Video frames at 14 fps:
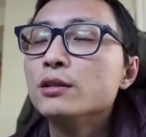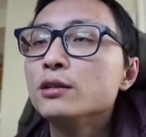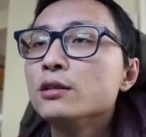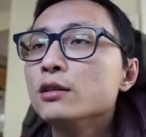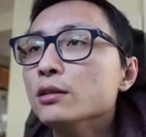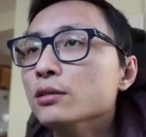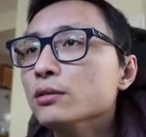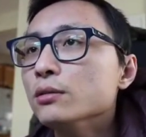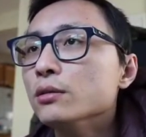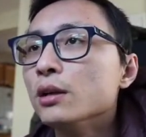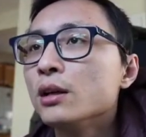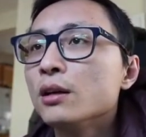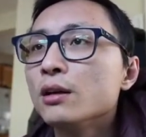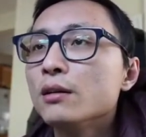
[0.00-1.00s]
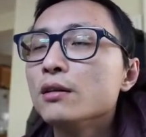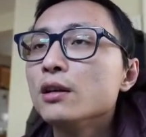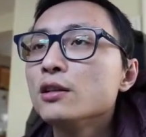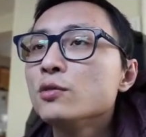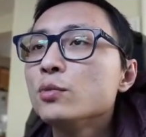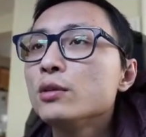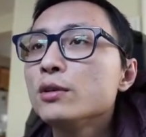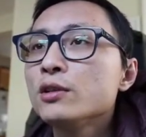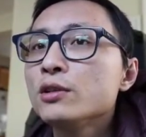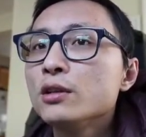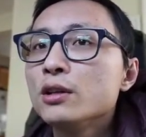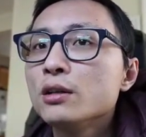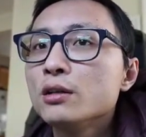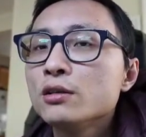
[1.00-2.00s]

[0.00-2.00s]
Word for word: So that's pretty much the